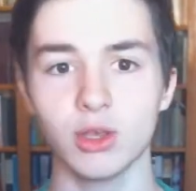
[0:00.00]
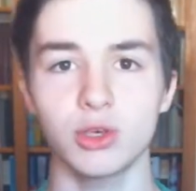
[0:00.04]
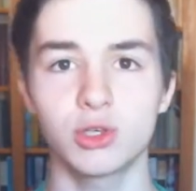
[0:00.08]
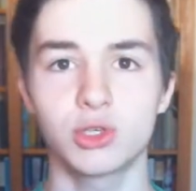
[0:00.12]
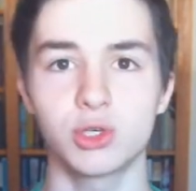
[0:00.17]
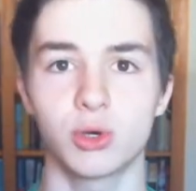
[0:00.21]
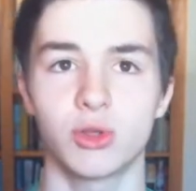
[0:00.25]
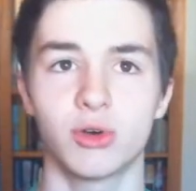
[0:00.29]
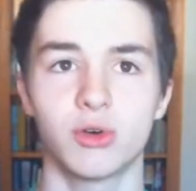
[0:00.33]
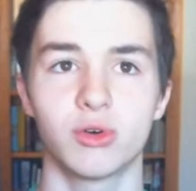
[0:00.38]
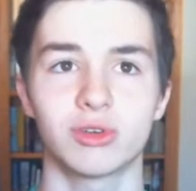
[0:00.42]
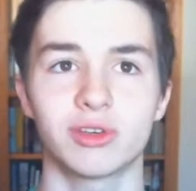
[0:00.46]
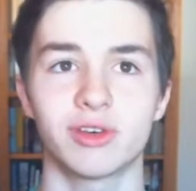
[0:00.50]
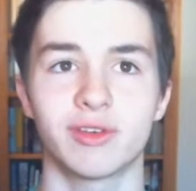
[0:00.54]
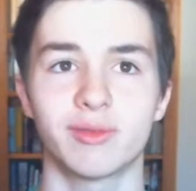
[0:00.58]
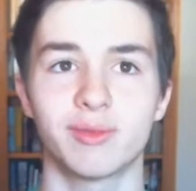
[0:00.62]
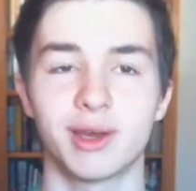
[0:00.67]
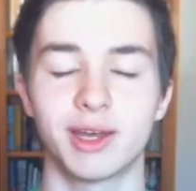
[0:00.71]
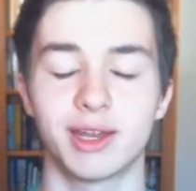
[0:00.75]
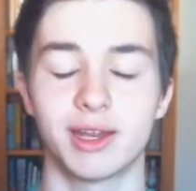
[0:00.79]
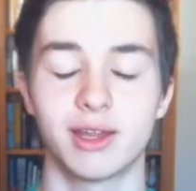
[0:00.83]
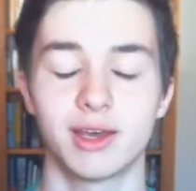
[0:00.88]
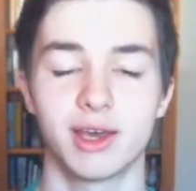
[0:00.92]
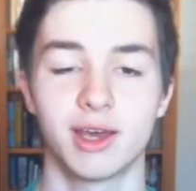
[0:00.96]
So those have
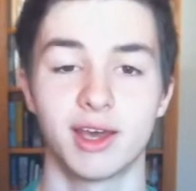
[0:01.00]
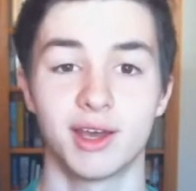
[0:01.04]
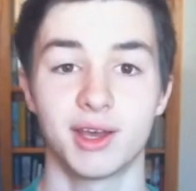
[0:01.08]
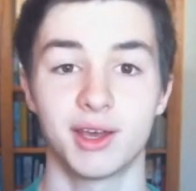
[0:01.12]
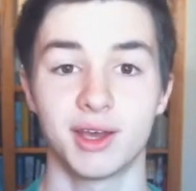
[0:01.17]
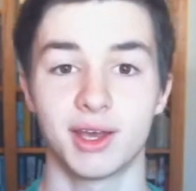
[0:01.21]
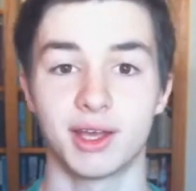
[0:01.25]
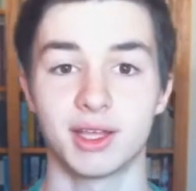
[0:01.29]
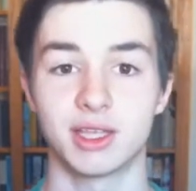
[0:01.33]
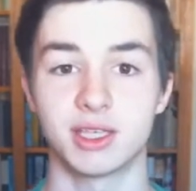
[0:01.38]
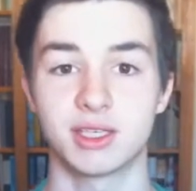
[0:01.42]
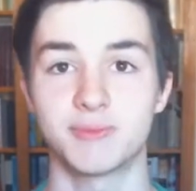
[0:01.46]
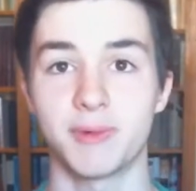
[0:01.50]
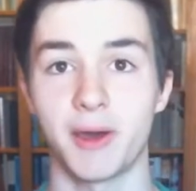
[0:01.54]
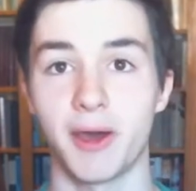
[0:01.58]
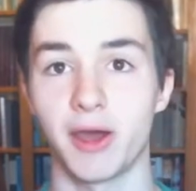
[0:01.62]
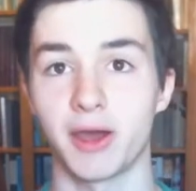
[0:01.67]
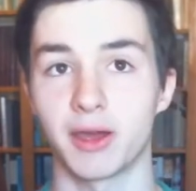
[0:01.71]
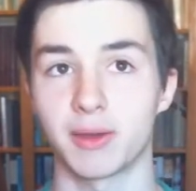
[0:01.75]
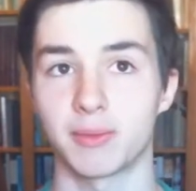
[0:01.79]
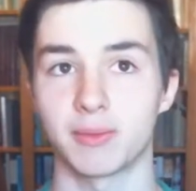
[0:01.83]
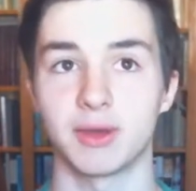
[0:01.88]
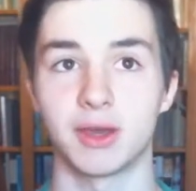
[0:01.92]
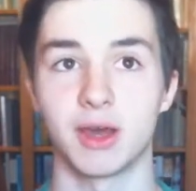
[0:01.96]
been
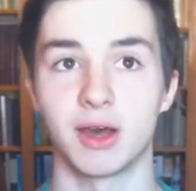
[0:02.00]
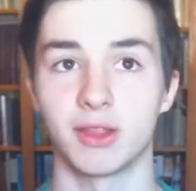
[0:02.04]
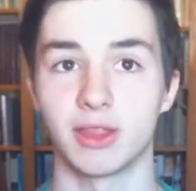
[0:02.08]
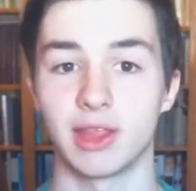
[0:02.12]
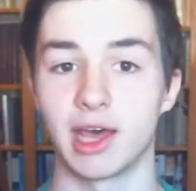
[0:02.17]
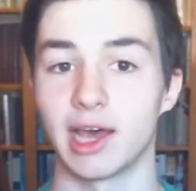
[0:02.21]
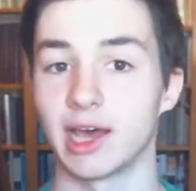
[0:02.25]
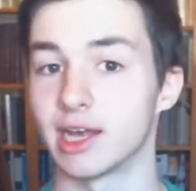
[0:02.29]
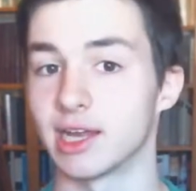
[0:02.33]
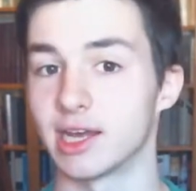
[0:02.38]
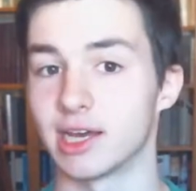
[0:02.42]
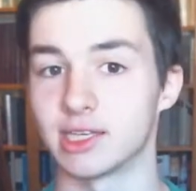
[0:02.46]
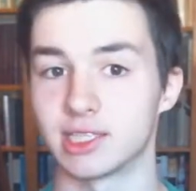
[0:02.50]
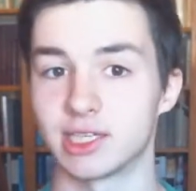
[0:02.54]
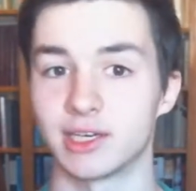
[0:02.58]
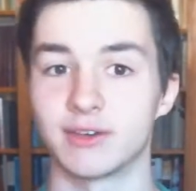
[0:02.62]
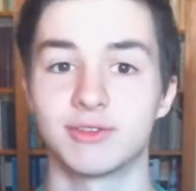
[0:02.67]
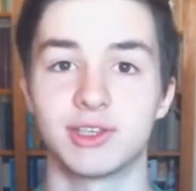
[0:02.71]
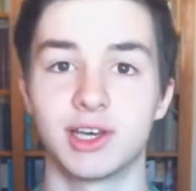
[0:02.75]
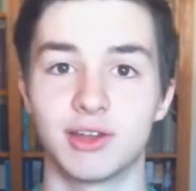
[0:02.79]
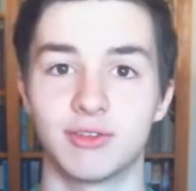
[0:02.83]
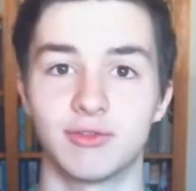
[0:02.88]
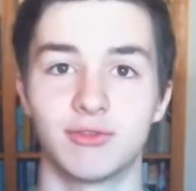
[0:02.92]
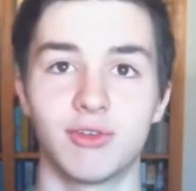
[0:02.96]
inspiring me on that, and as
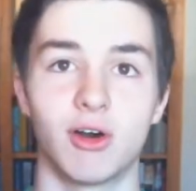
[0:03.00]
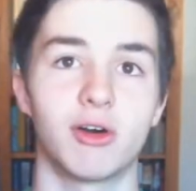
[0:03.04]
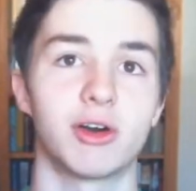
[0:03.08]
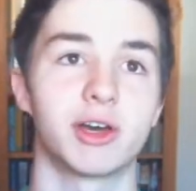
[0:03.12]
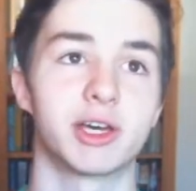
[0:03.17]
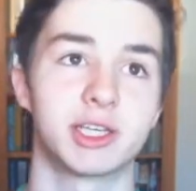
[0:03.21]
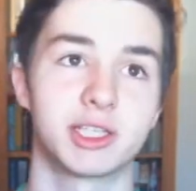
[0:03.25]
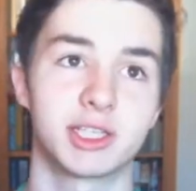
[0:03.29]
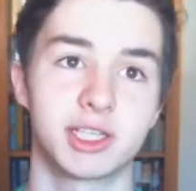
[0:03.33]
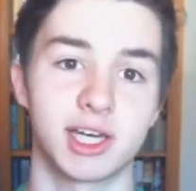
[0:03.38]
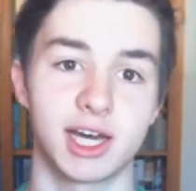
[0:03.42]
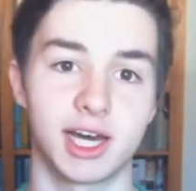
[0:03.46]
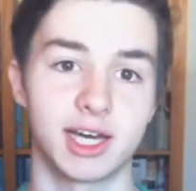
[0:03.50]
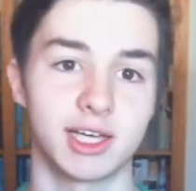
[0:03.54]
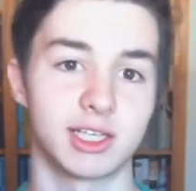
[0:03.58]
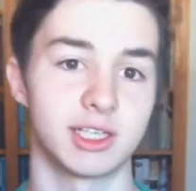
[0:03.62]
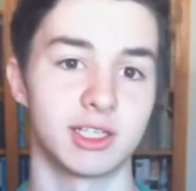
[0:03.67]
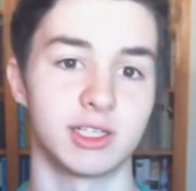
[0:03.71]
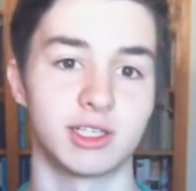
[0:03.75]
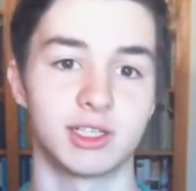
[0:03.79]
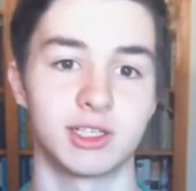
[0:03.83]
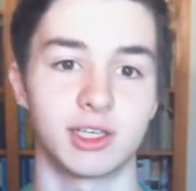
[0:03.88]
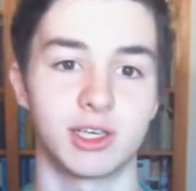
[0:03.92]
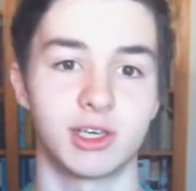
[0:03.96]
I've said, Falling
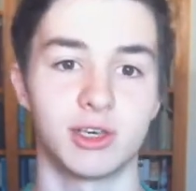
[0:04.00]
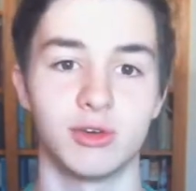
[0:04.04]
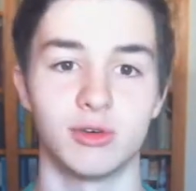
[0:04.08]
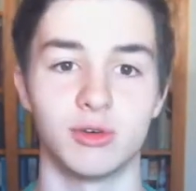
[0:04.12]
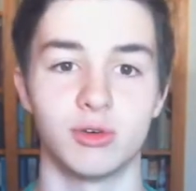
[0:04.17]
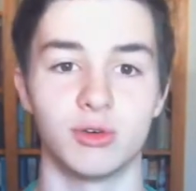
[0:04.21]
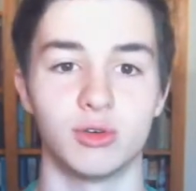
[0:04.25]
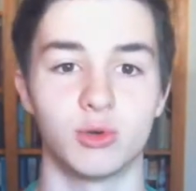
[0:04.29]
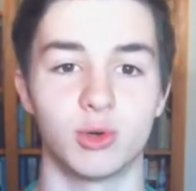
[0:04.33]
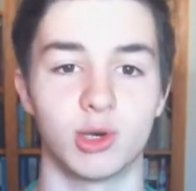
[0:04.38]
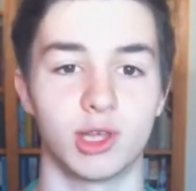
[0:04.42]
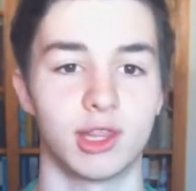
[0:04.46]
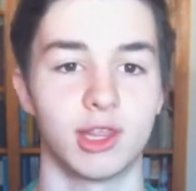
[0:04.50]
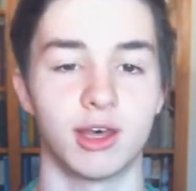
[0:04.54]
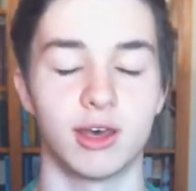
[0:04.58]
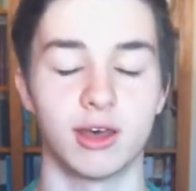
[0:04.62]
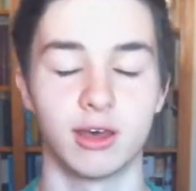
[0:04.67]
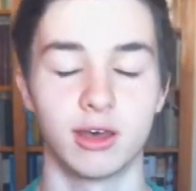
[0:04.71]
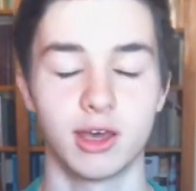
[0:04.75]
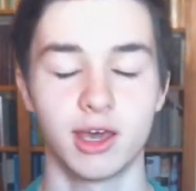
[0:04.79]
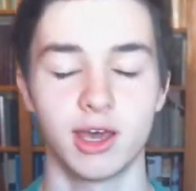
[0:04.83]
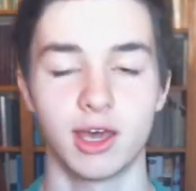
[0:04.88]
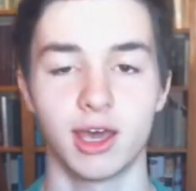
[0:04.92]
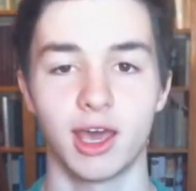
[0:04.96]
Skies is huge with
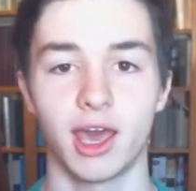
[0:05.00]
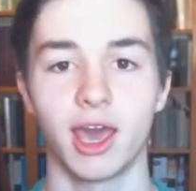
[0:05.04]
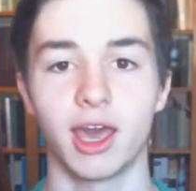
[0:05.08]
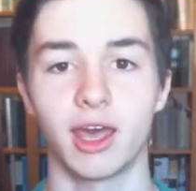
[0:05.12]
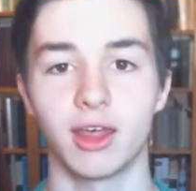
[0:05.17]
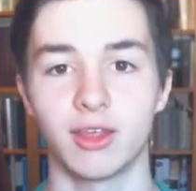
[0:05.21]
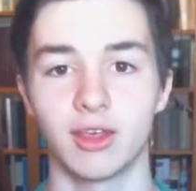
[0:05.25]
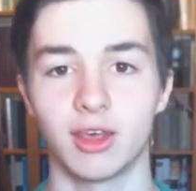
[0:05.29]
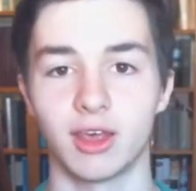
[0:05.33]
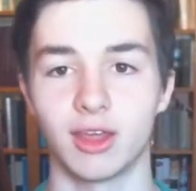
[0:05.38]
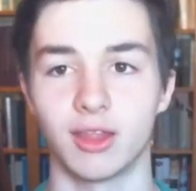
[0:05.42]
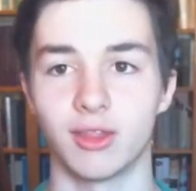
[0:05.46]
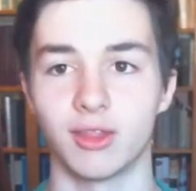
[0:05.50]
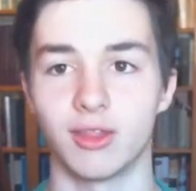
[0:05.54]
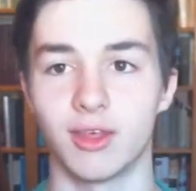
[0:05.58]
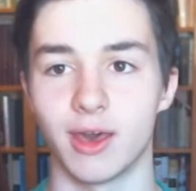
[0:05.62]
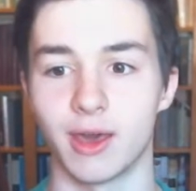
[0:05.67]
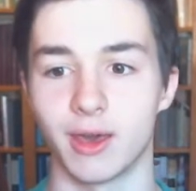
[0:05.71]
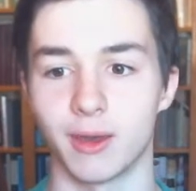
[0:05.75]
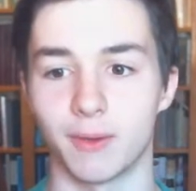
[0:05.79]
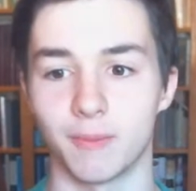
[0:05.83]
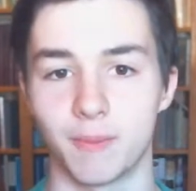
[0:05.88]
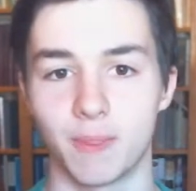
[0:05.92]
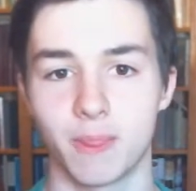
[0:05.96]
the alien
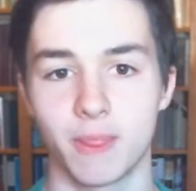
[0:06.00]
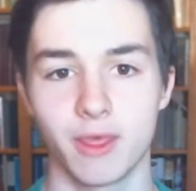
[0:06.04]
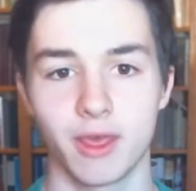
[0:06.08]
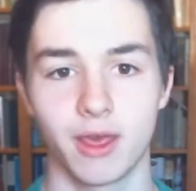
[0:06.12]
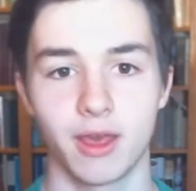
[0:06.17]
thing.